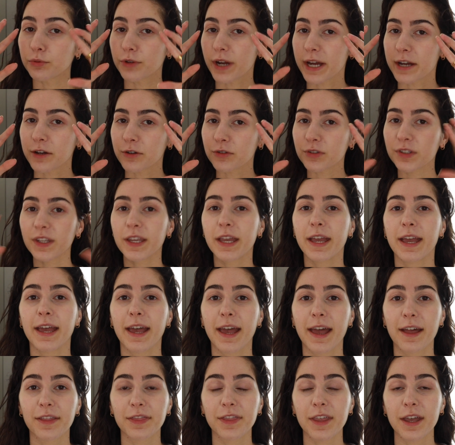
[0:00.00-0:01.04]
brows,
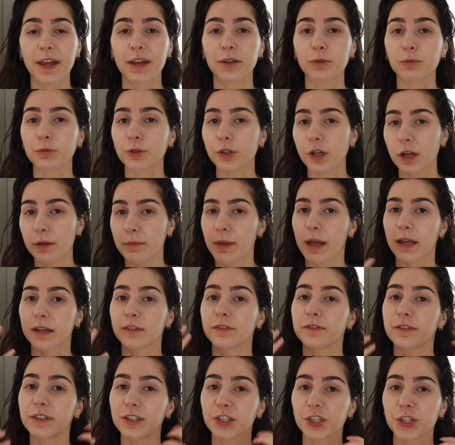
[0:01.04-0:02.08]
and then we'll come back
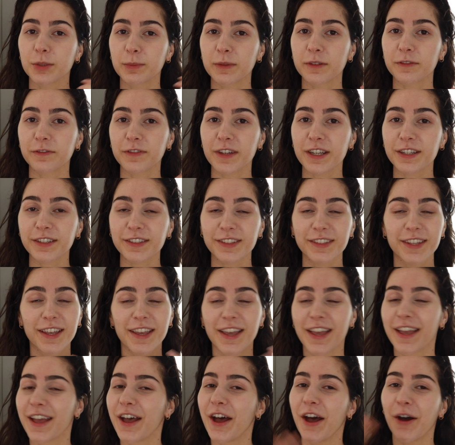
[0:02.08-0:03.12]
and finish up the face.
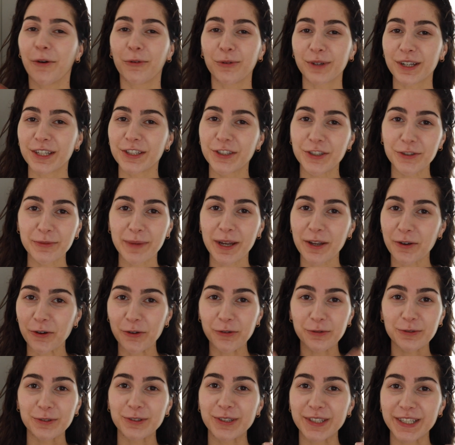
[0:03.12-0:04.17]
When I do my
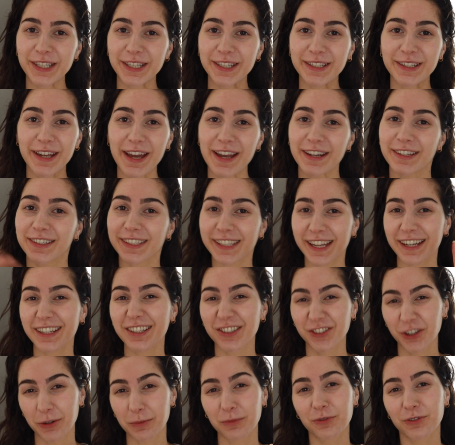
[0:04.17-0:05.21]
whole routine, I just kind
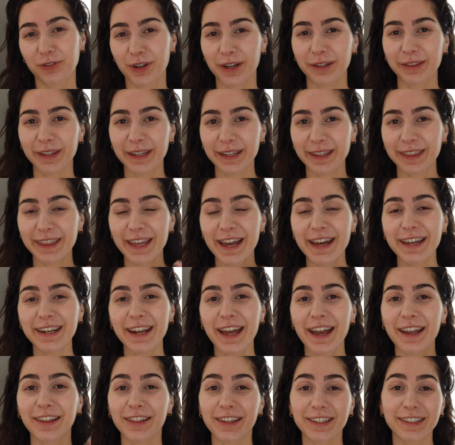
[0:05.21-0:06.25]
of jump around like
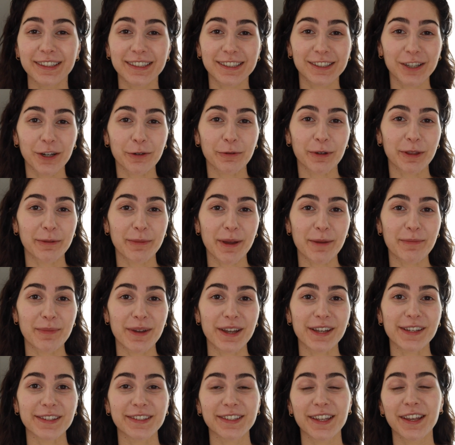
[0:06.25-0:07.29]
that. I like to start with my
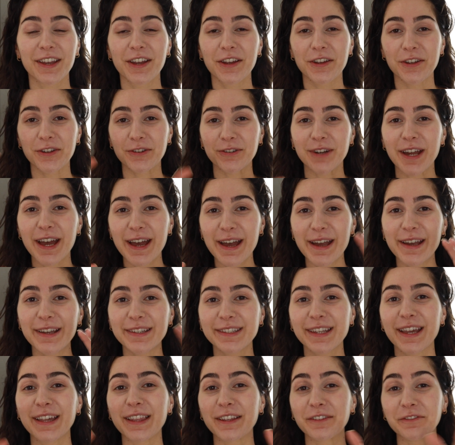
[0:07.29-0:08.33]
base, go to
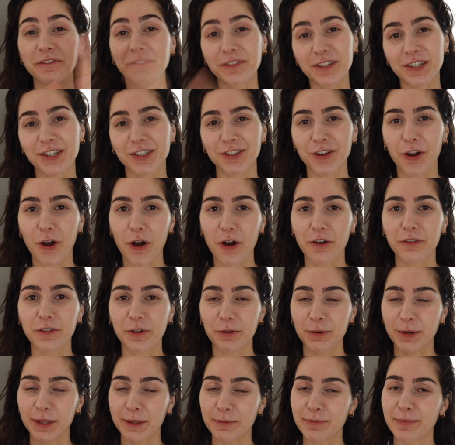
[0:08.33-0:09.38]
eyes, and then finish
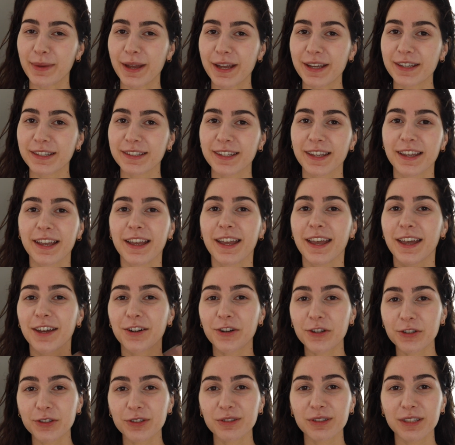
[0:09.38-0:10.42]
off with base.
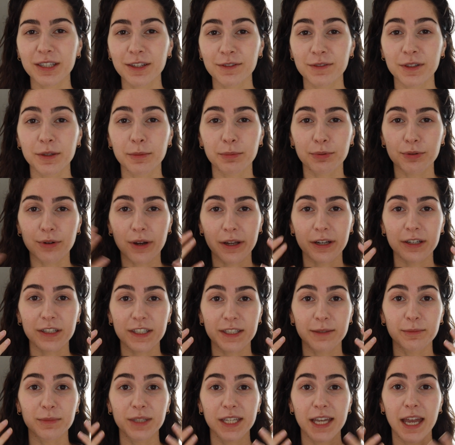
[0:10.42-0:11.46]
It also gives the product
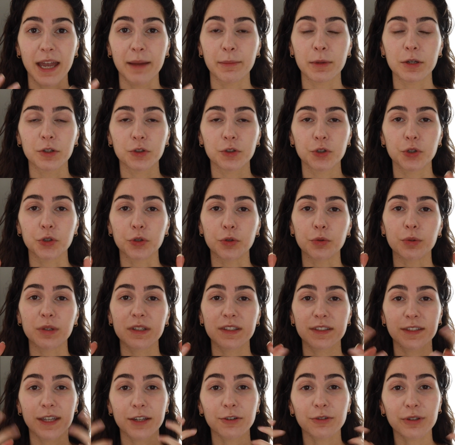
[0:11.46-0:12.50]
some time to
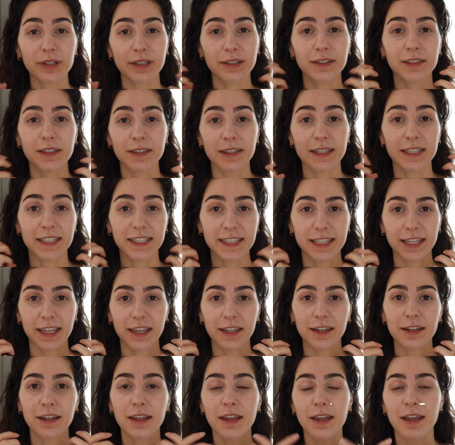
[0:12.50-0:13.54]
settle into the
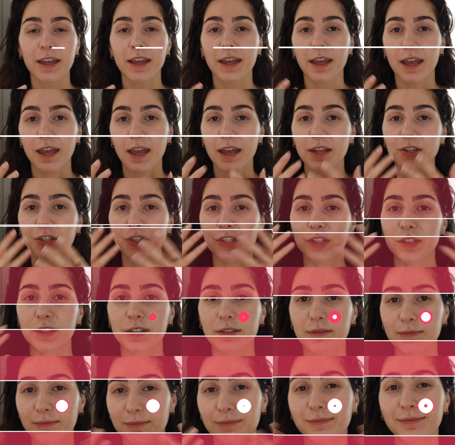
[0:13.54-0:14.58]
skin and
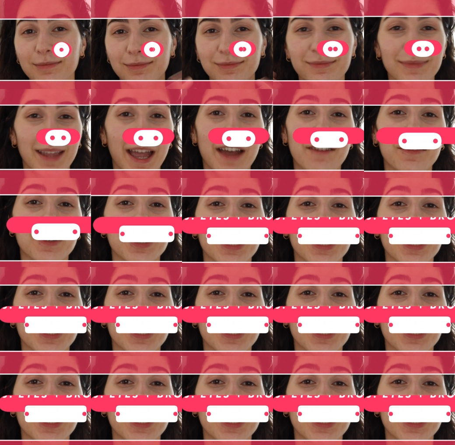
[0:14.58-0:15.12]
just have a